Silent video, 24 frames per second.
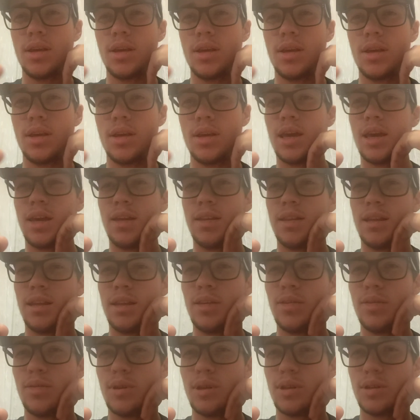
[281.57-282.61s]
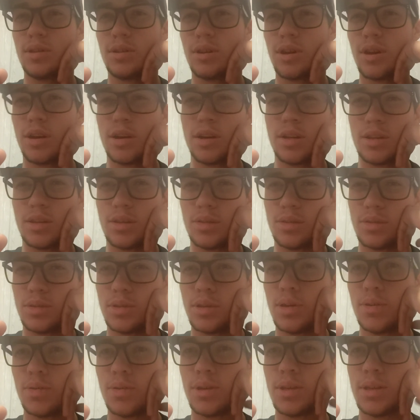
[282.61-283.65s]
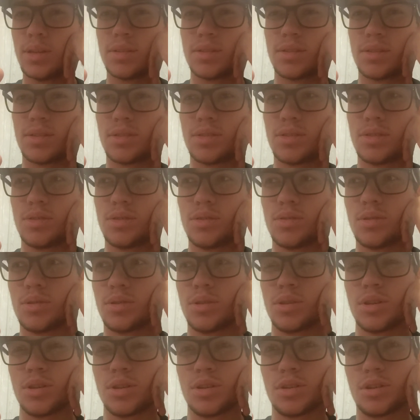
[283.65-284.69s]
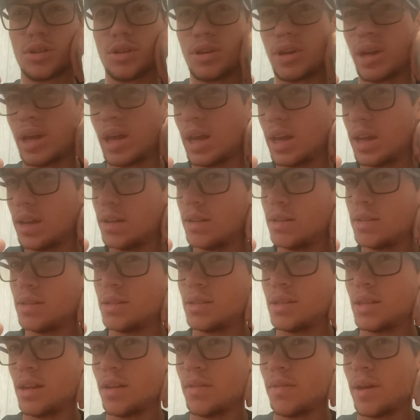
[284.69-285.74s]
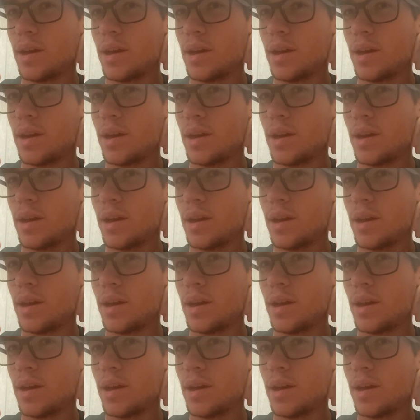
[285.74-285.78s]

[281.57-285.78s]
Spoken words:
And then you can target those tokens to return to your hand instead of